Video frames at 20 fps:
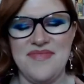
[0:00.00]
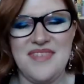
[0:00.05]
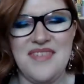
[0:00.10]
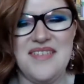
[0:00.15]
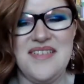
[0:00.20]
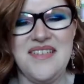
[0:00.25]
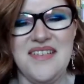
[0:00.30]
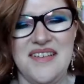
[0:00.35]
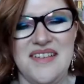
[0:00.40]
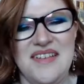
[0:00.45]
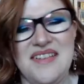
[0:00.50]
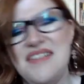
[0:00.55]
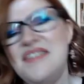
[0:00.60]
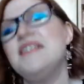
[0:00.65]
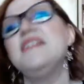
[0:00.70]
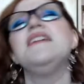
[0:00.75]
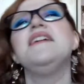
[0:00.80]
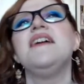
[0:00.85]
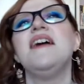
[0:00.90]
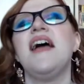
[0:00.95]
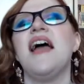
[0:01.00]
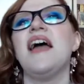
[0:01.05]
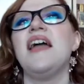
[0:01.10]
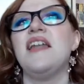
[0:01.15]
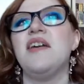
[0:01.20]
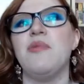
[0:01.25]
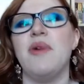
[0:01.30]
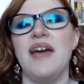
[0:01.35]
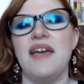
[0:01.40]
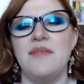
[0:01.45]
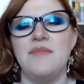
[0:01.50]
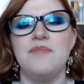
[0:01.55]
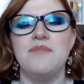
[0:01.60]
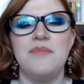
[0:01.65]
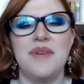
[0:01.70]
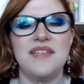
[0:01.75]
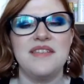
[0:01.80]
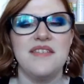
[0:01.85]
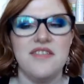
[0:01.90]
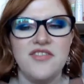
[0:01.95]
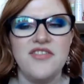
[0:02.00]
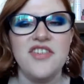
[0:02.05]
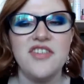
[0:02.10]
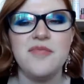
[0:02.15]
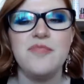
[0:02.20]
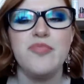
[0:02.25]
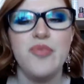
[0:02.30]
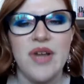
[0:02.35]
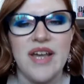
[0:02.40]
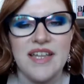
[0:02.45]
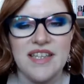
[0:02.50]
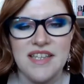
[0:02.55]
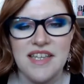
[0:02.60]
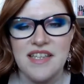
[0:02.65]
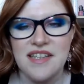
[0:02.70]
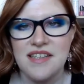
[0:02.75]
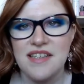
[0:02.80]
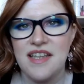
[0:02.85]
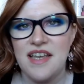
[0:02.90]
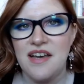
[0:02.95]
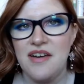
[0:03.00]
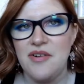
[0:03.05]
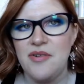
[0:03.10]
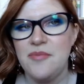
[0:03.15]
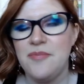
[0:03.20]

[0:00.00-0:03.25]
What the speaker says: Ugh. Anyway, but she's pregnant now.